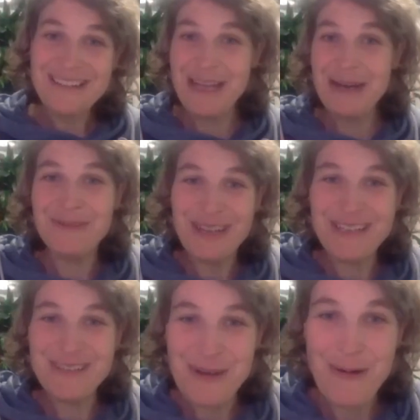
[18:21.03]
than
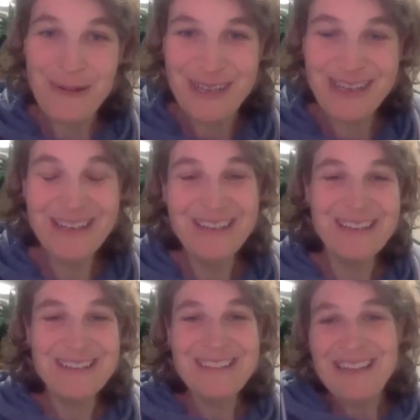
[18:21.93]
already knowing
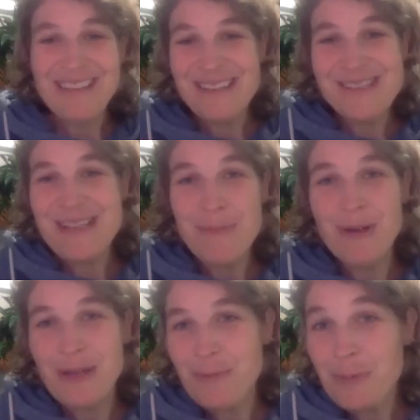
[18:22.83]
that there is
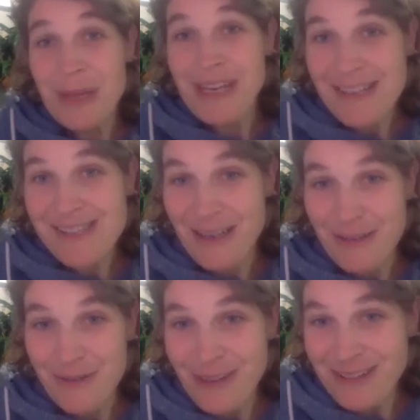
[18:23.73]
someone that would be an
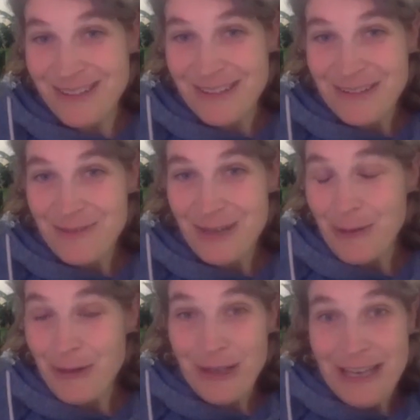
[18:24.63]
excellent fit where
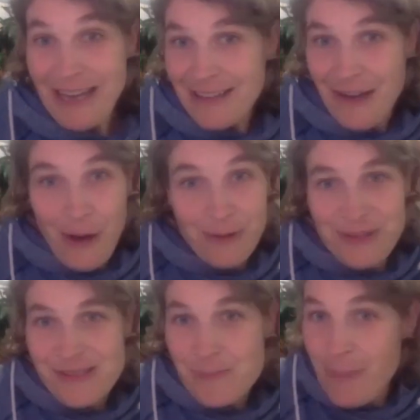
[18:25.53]
you are like oh
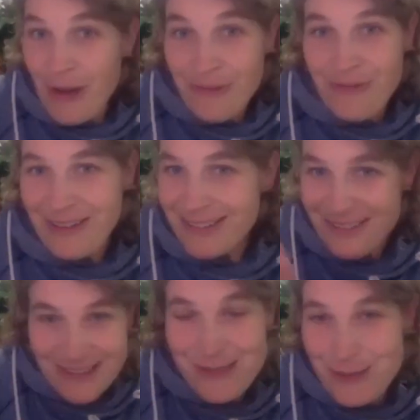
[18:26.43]
this is perfect
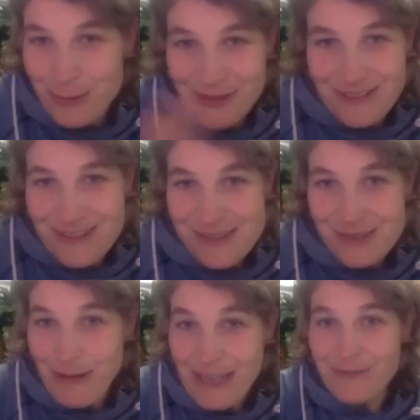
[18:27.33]
this student is
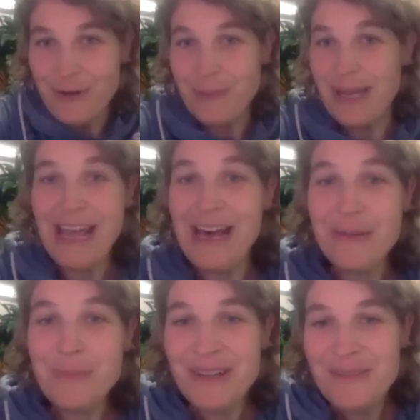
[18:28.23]
great for my
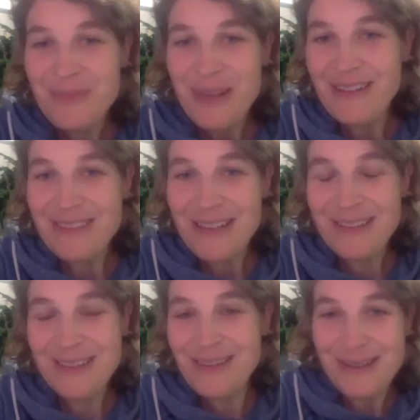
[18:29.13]
lab and
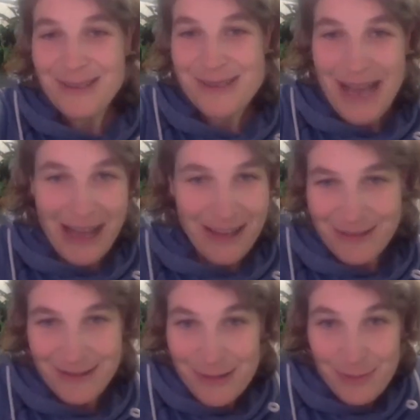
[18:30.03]
then there is uh,
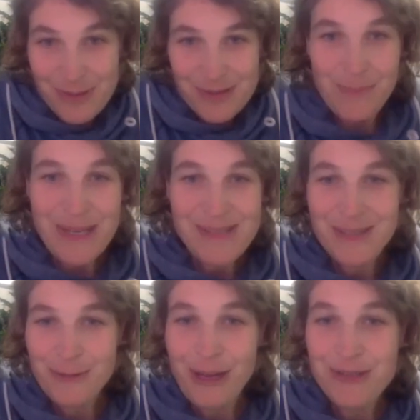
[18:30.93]
this was the best
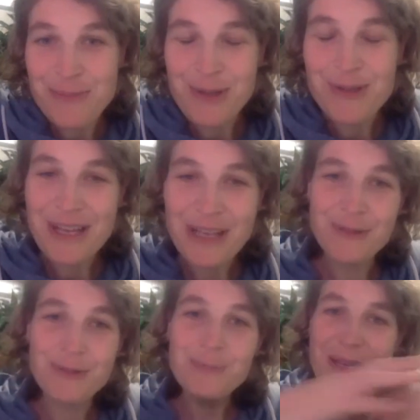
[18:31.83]
situation because then
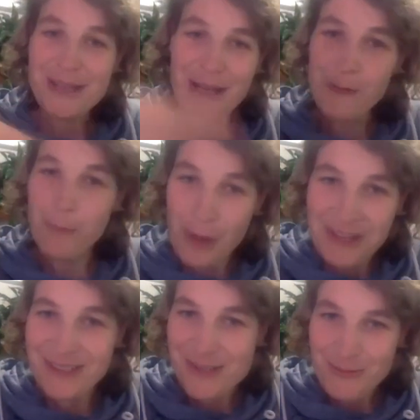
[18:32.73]
you basically
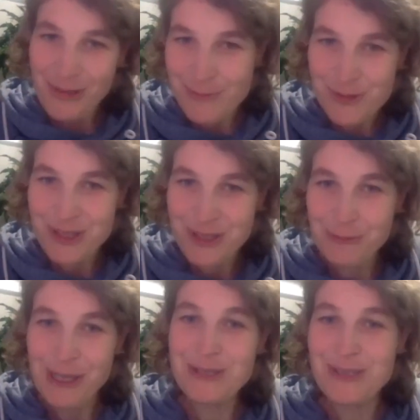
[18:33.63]
avoid the stressful
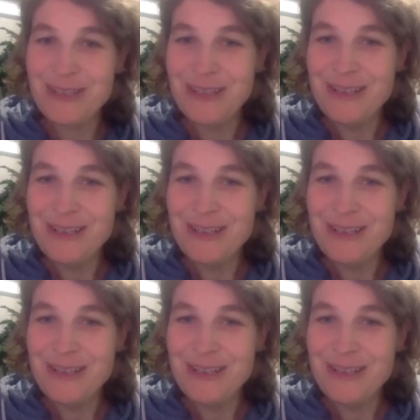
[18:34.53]
situation